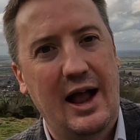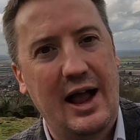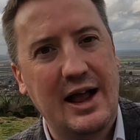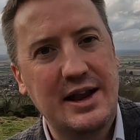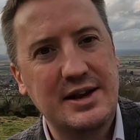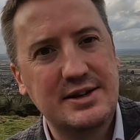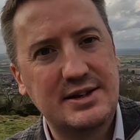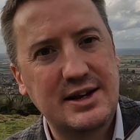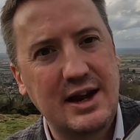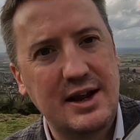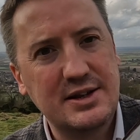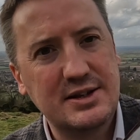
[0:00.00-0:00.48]

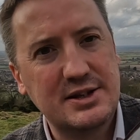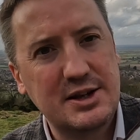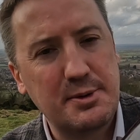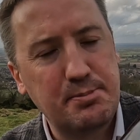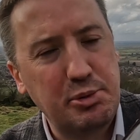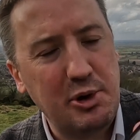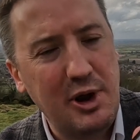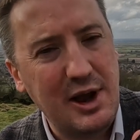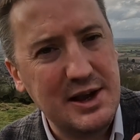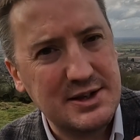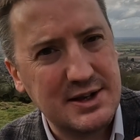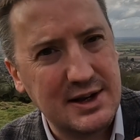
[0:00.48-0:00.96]
And
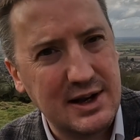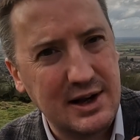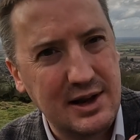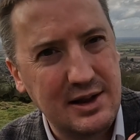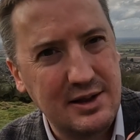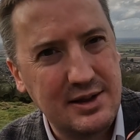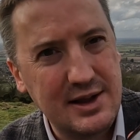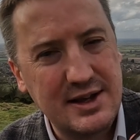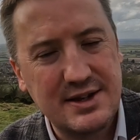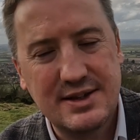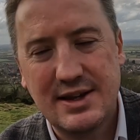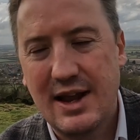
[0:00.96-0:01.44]

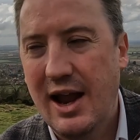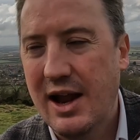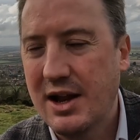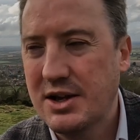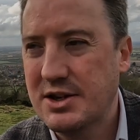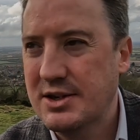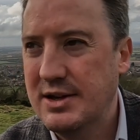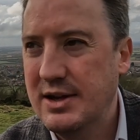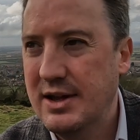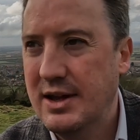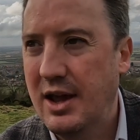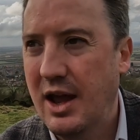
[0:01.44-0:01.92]
surprisingly, this
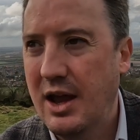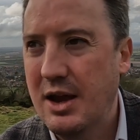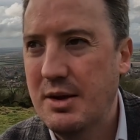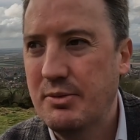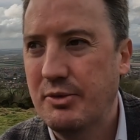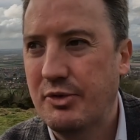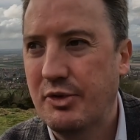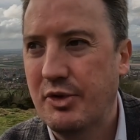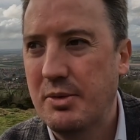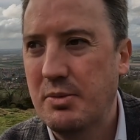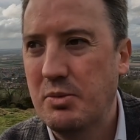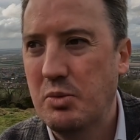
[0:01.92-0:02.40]
actually
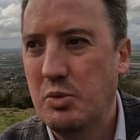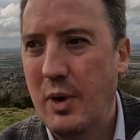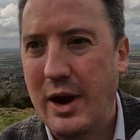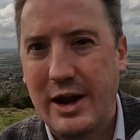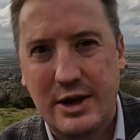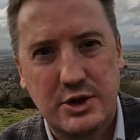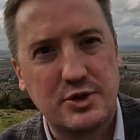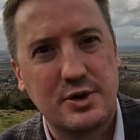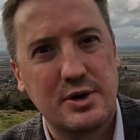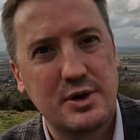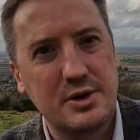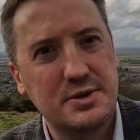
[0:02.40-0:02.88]
came from
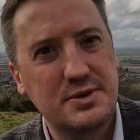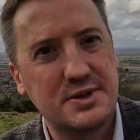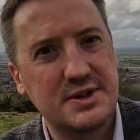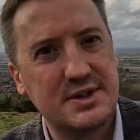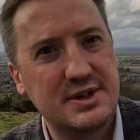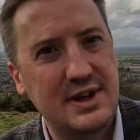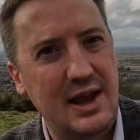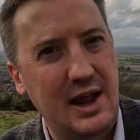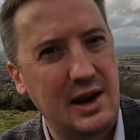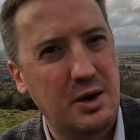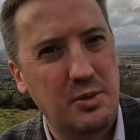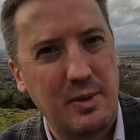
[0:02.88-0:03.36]
Waitrose
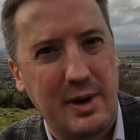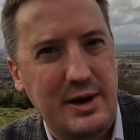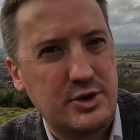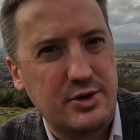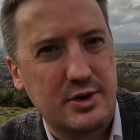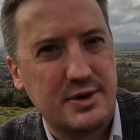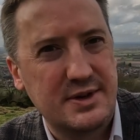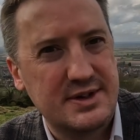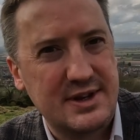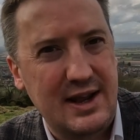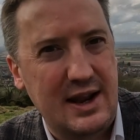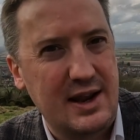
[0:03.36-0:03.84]
Cellar.
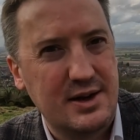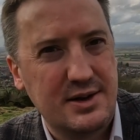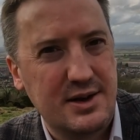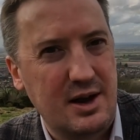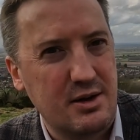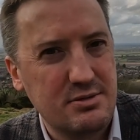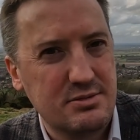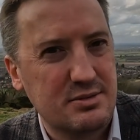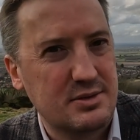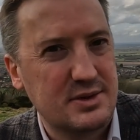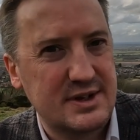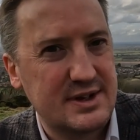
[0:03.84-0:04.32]
Waitrose Cellar
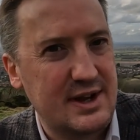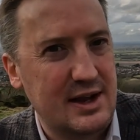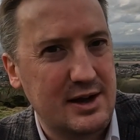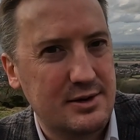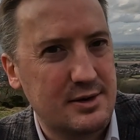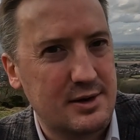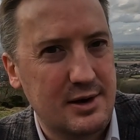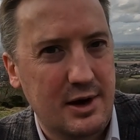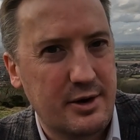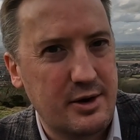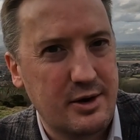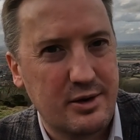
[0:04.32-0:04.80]
don't
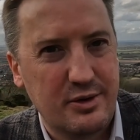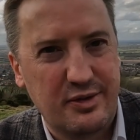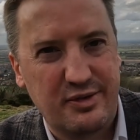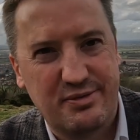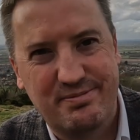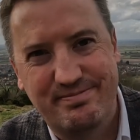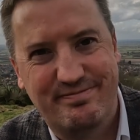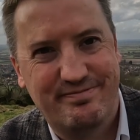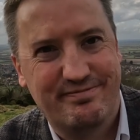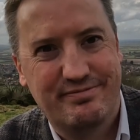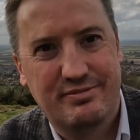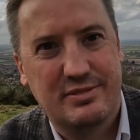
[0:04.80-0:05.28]
sell a lot
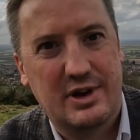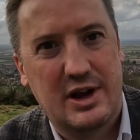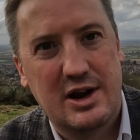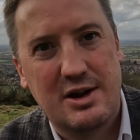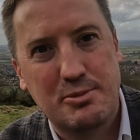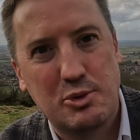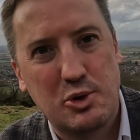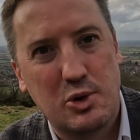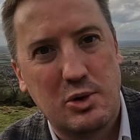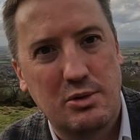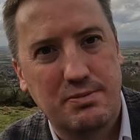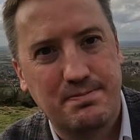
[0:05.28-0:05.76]
of, you
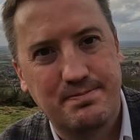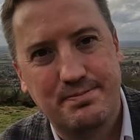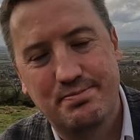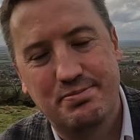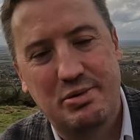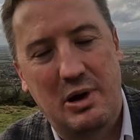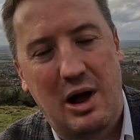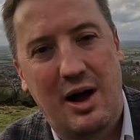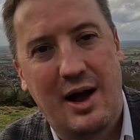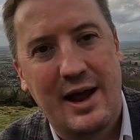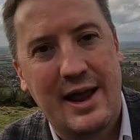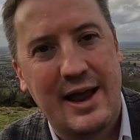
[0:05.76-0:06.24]
know, more
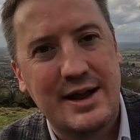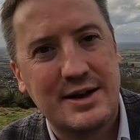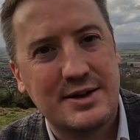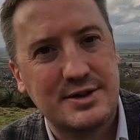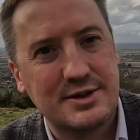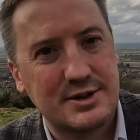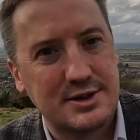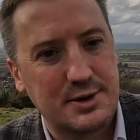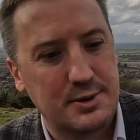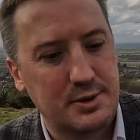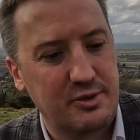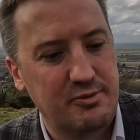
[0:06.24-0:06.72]

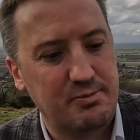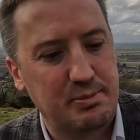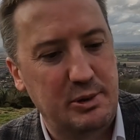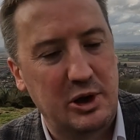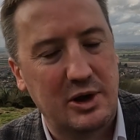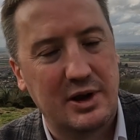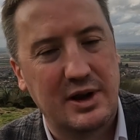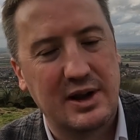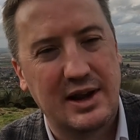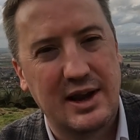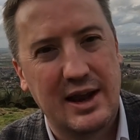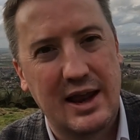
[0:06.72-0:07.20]
high-end sort of
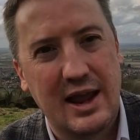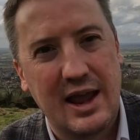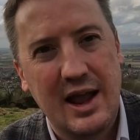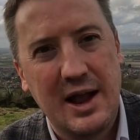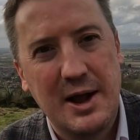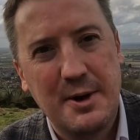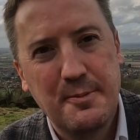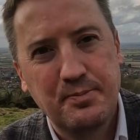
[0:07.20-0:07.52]
Burgundy.